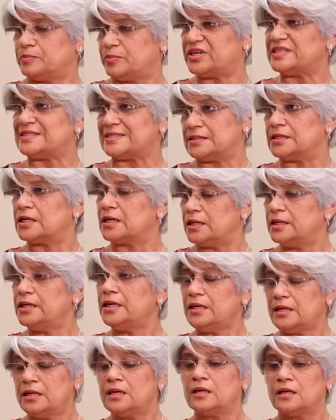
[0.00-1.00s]

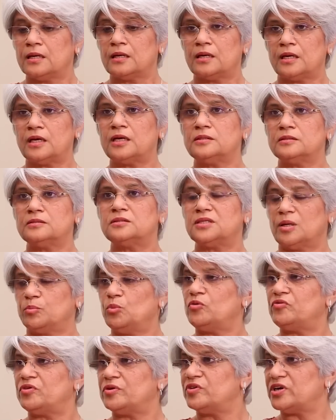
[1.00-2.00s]
presently in some
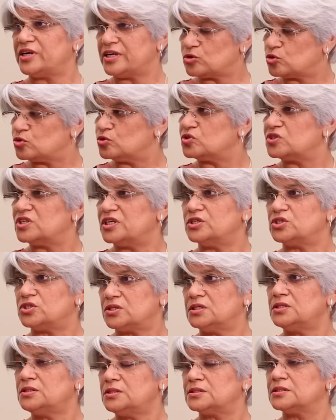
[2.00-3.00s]
of our
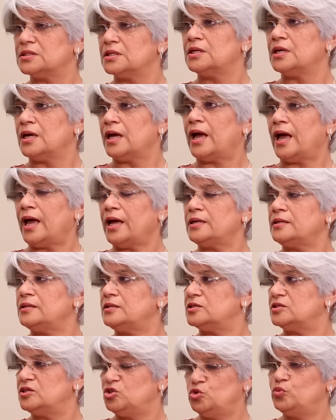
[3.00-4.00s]
associations. And
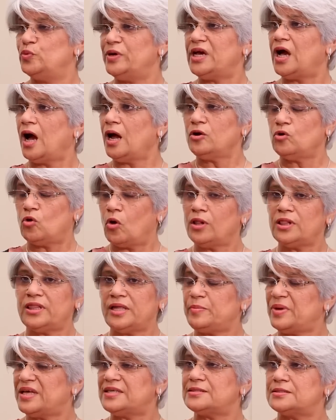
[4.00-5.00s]
we can't call
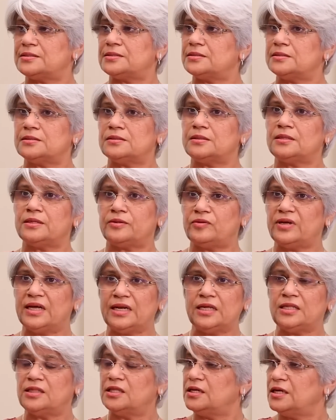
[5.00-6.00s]
them as
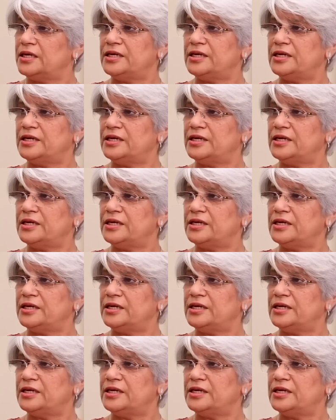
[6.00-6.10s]
really the